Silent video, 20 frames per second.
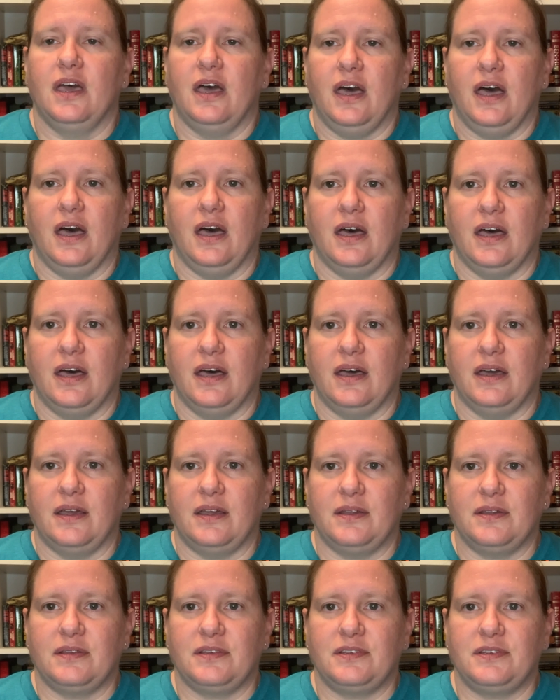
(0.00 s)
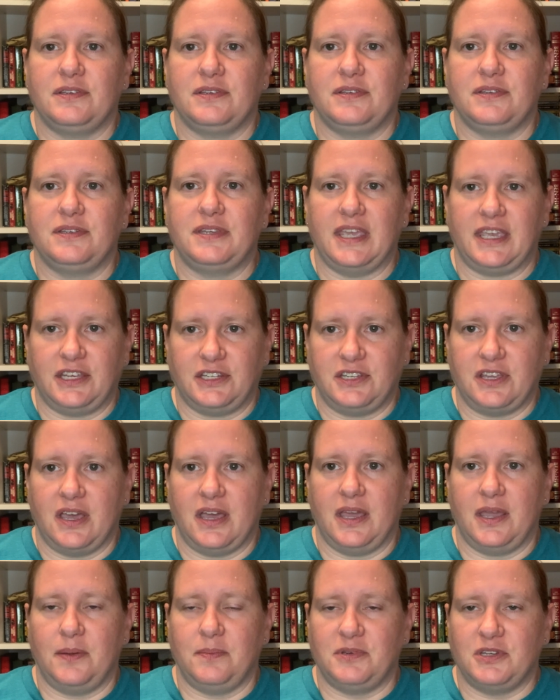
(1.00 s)
Take a
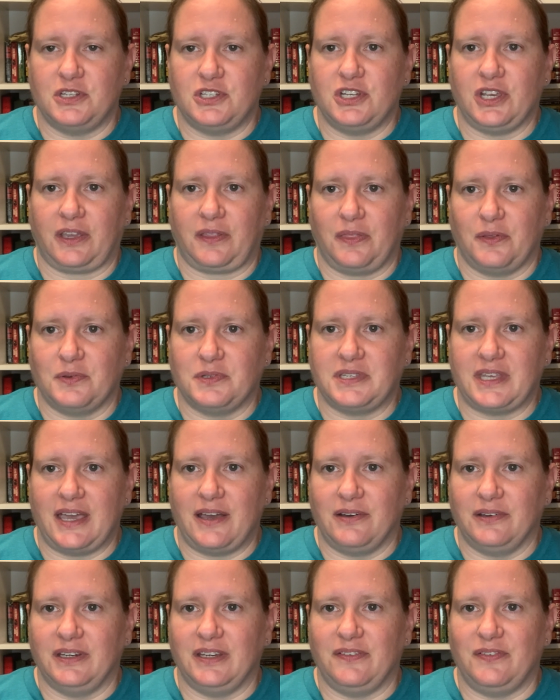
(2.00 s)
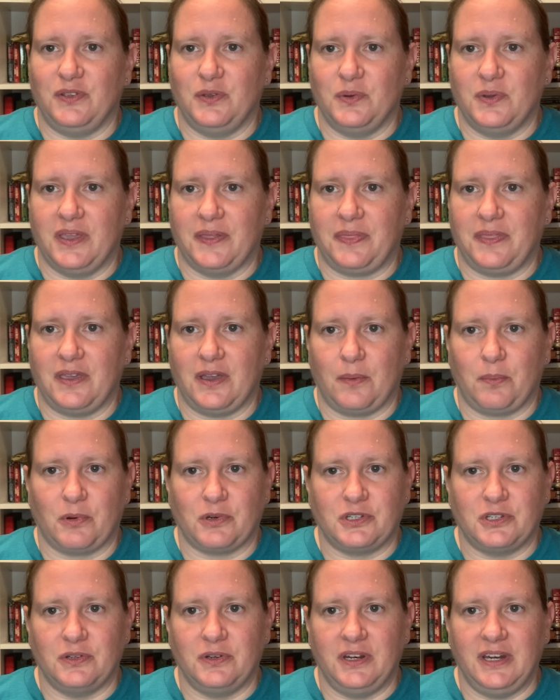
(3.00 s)
time to check those out if you get the
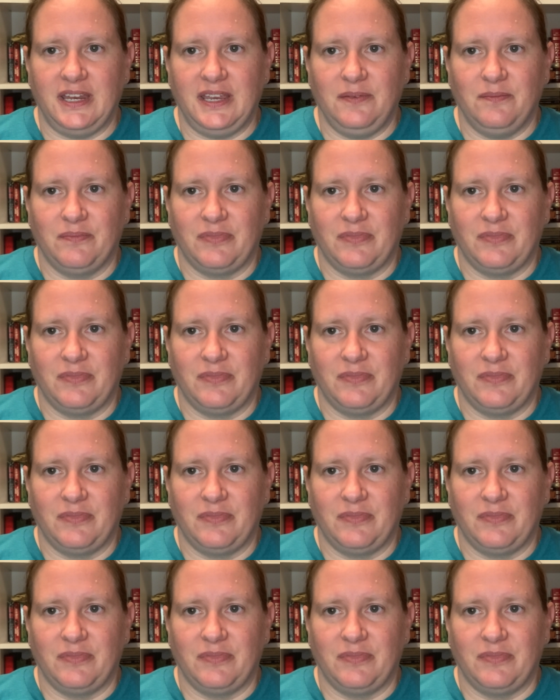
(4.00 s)
opportunity.